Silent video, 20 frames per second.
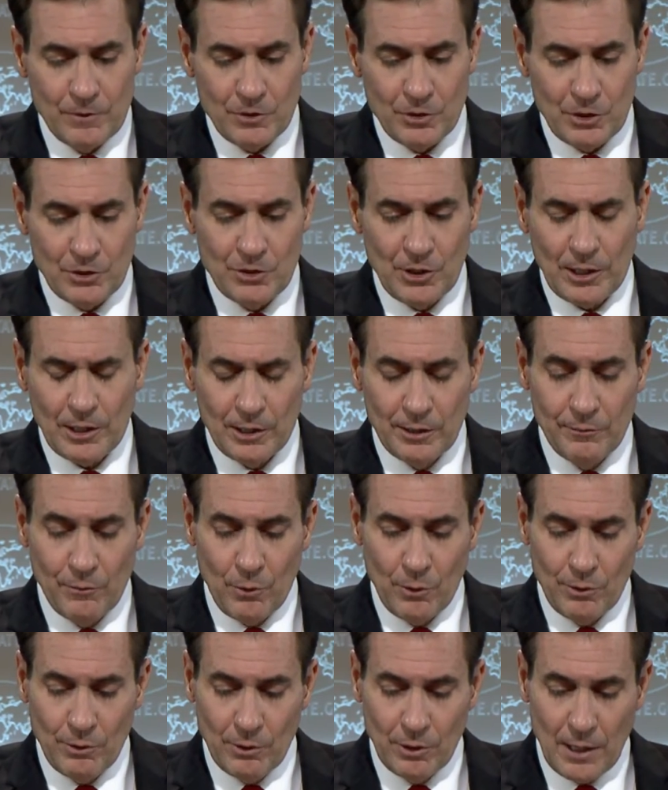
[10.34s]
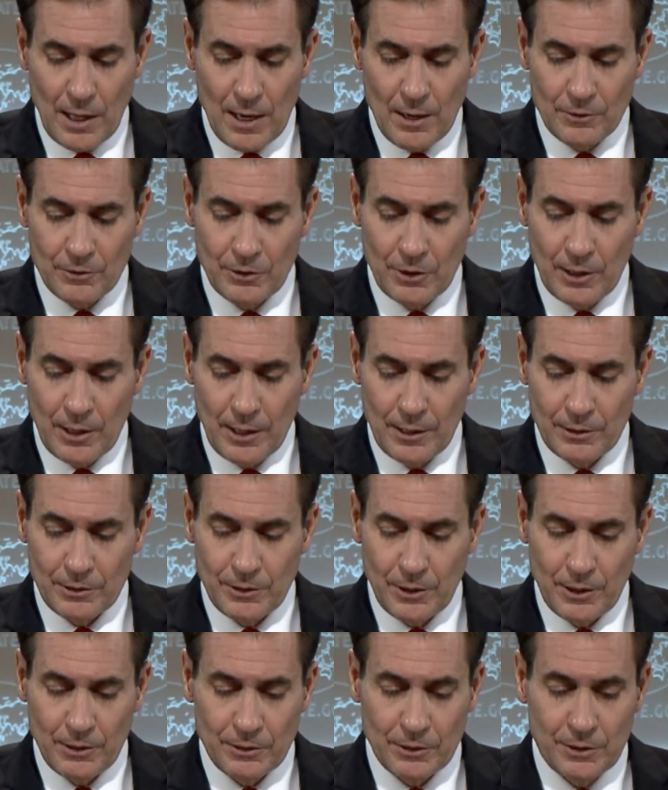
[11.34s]
This executive order allows the
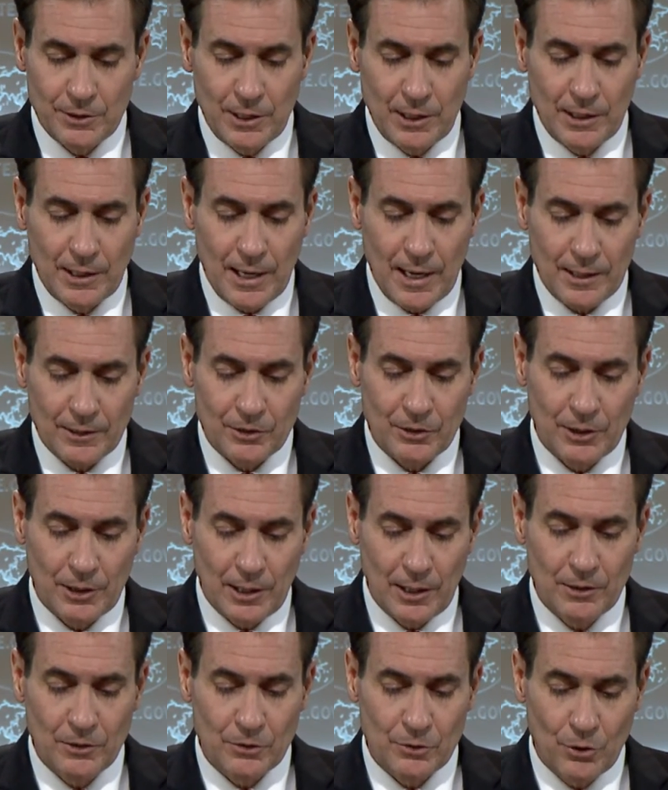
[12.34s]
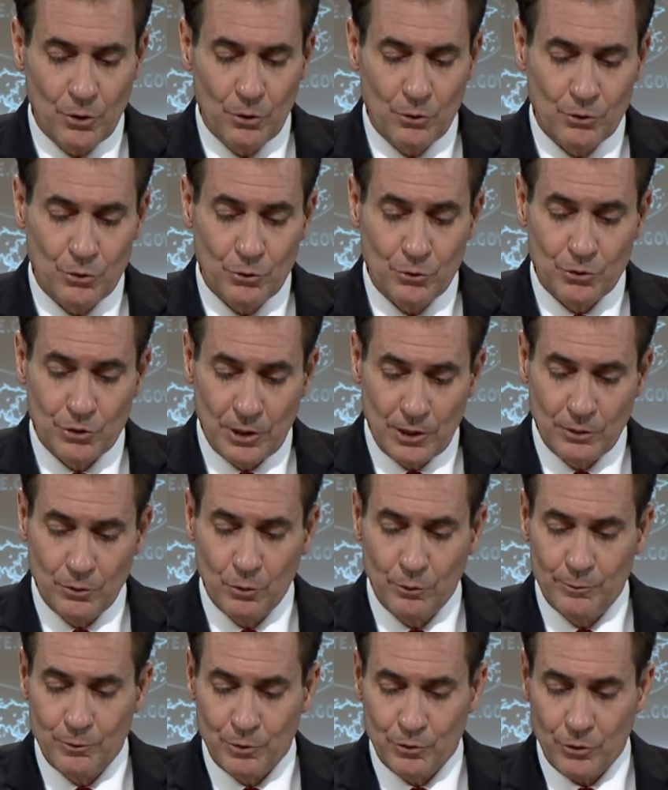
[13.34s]
United States to take action against those who
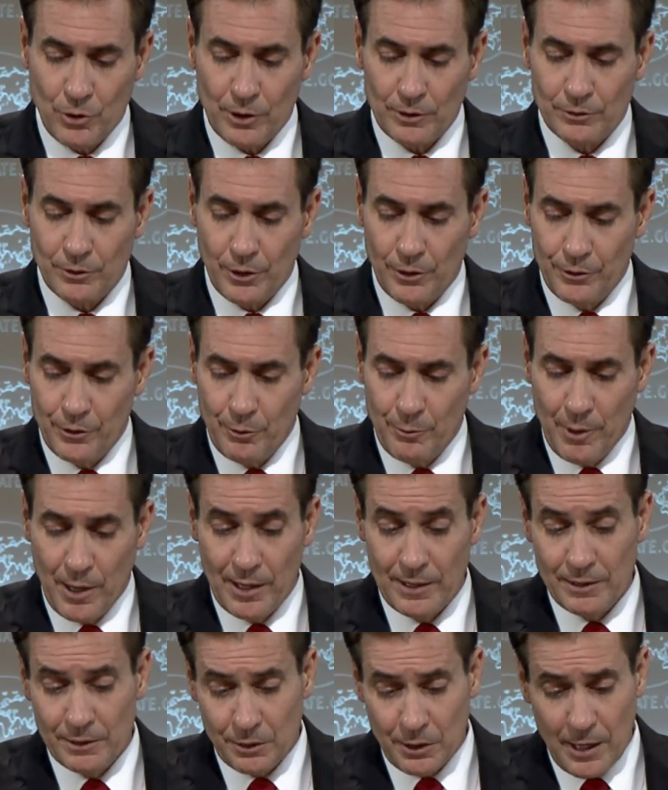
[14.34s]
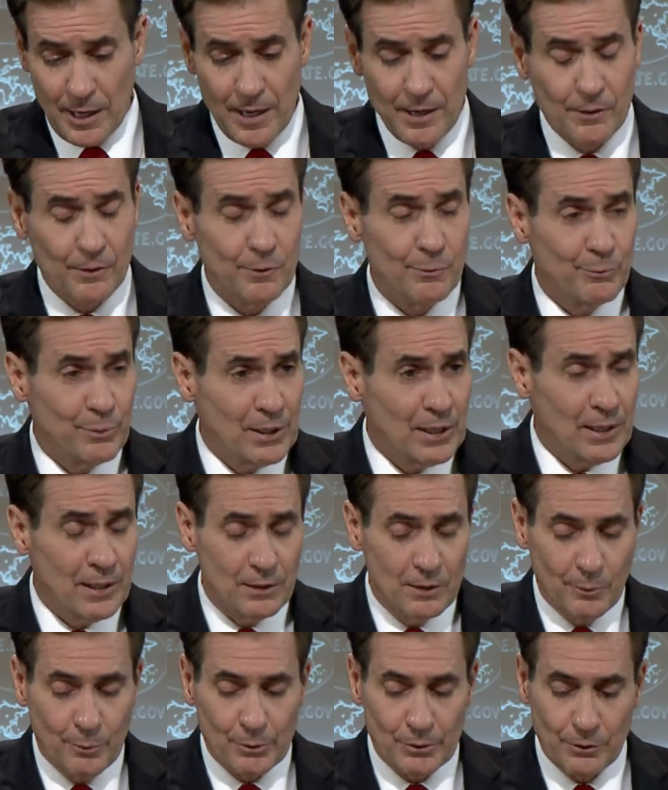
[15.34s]
seek to obstruct, undermine, delay, or
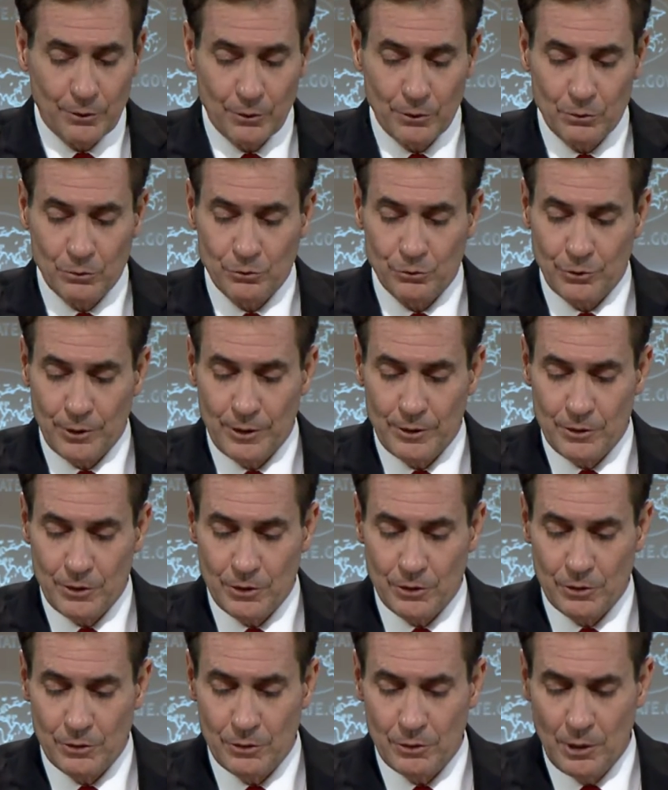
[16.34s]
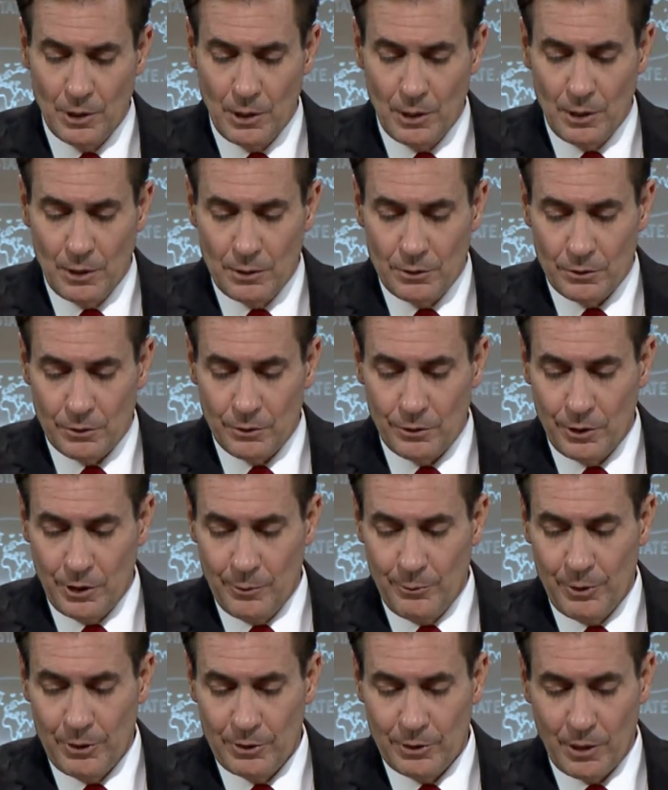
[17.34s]
impede the political transition to the
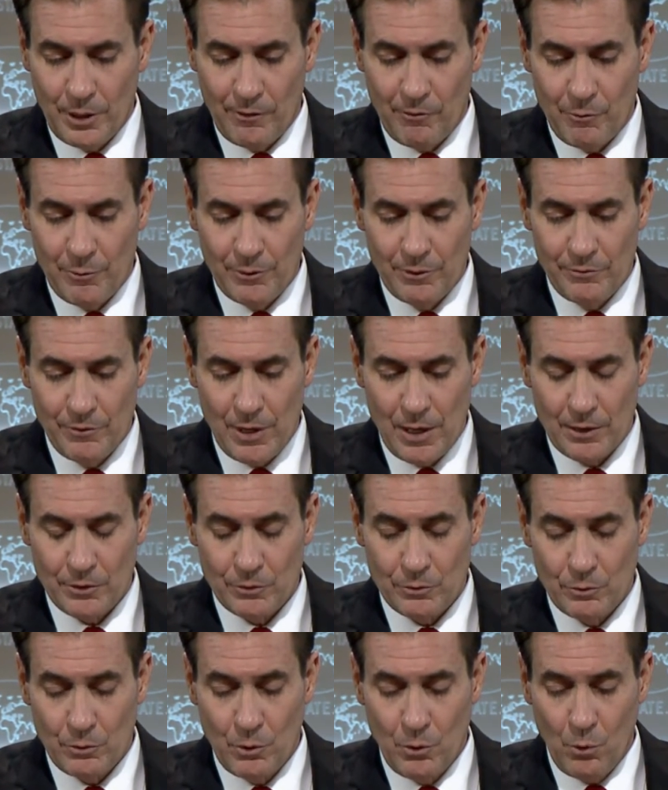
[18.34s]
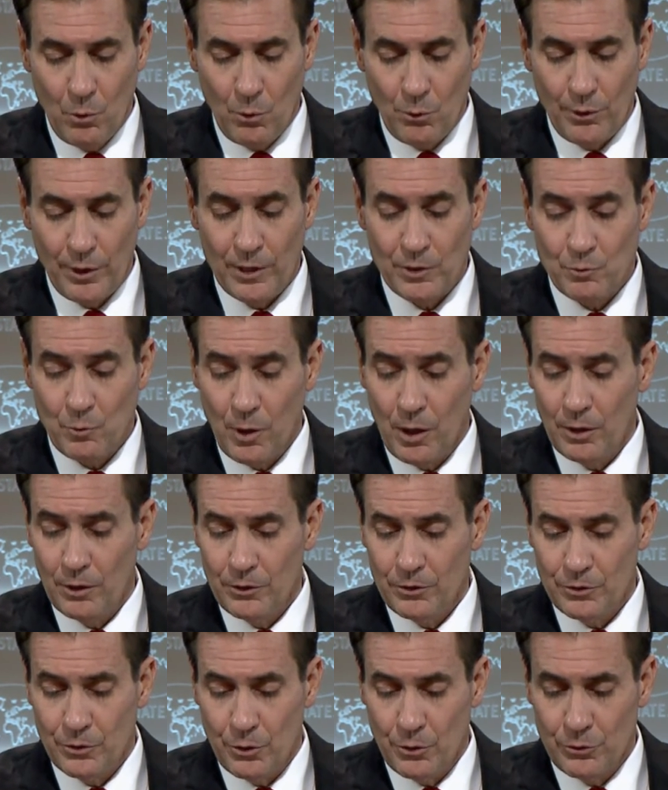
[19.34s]
Libyan government of national accord, as
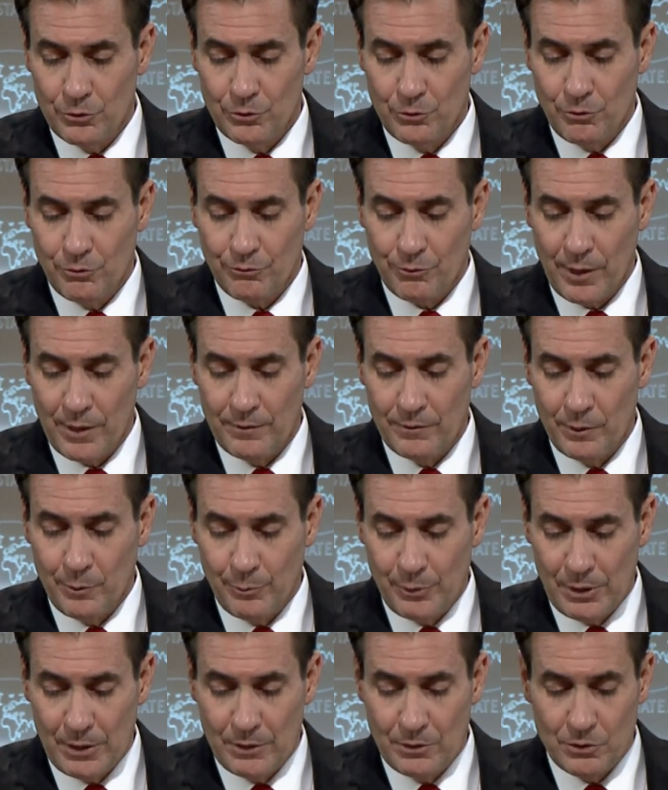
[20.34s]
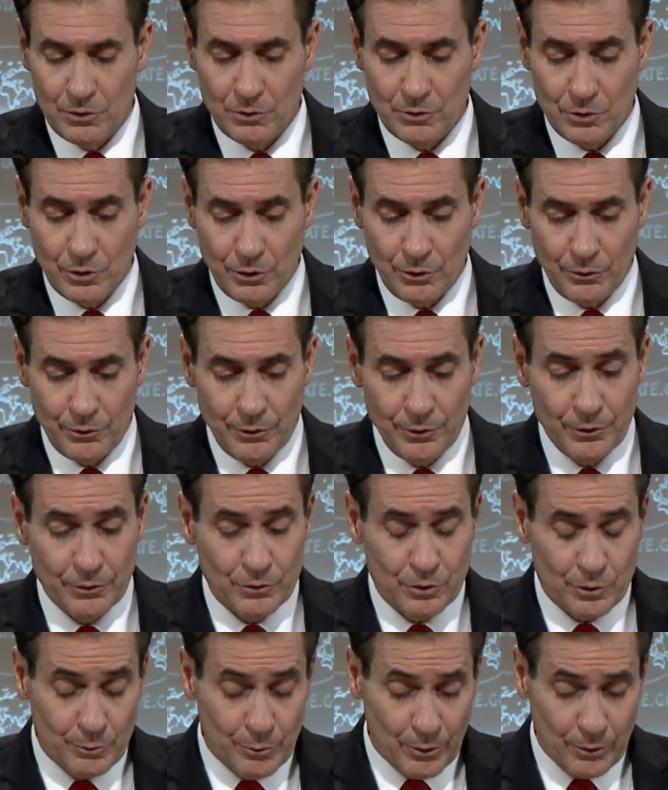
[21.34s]
well as those who threaten the peace,
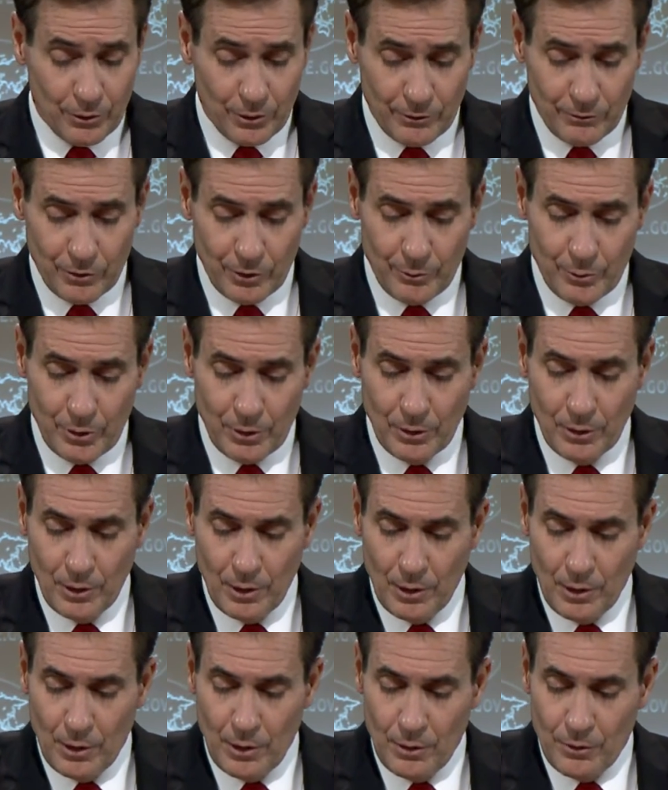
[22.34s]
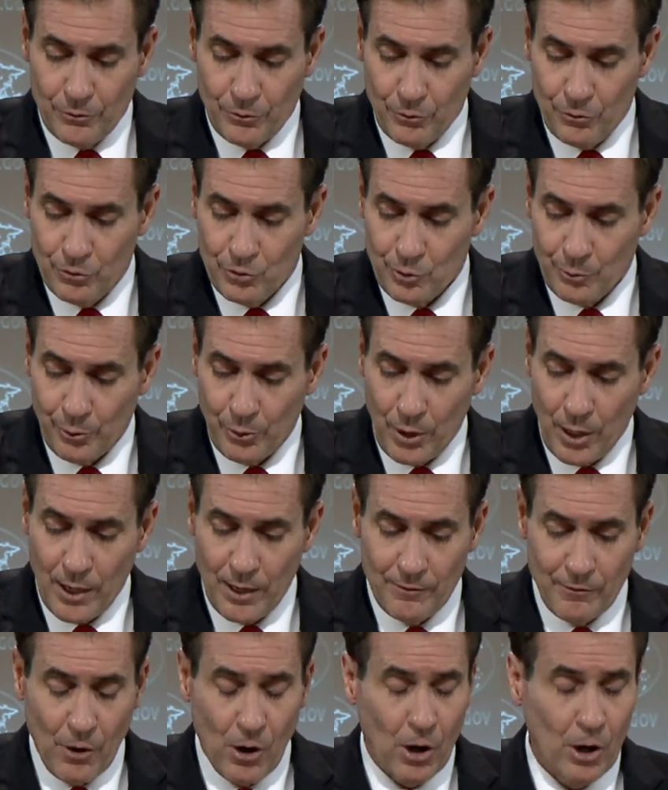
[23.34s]
security, or stability of Libya through the
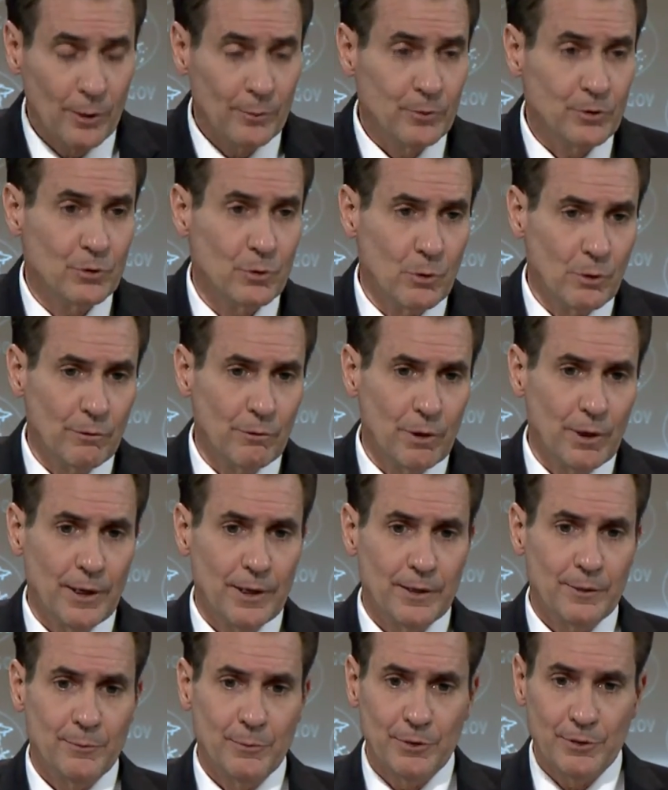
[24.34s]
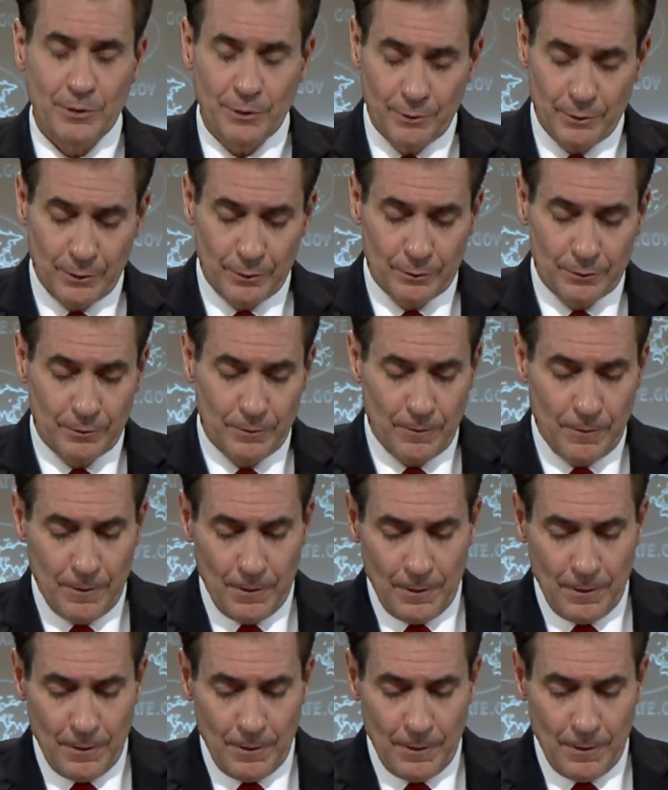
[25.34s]
supply of arms or related material.